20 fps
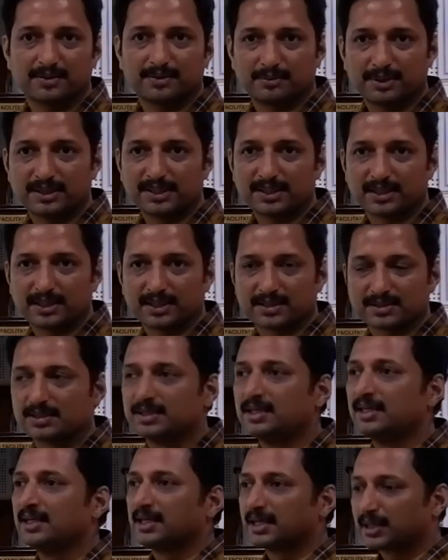materials.
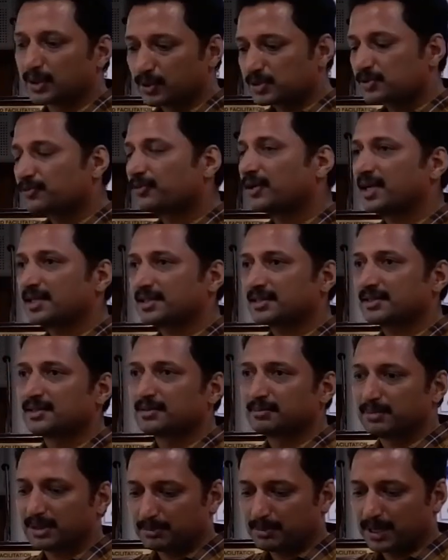It looks
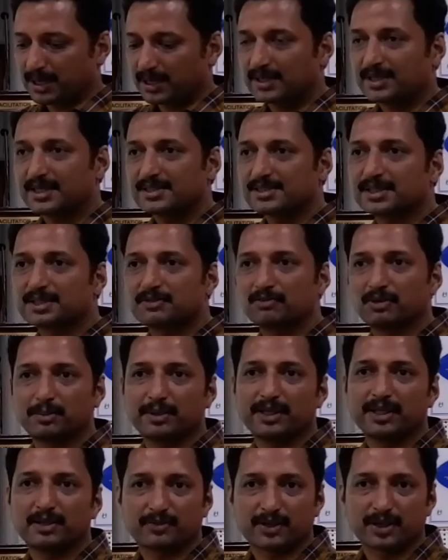flat, but magnetization will
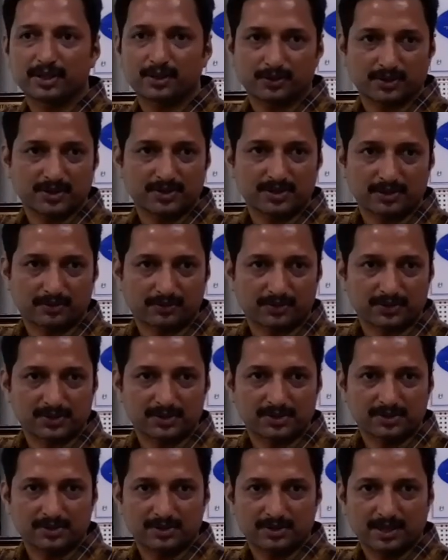be different on the
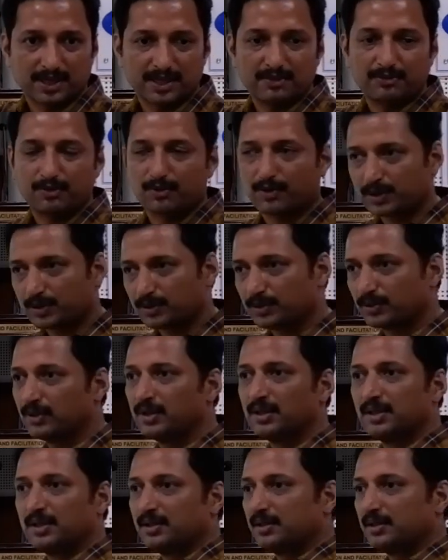surface. And if you want to,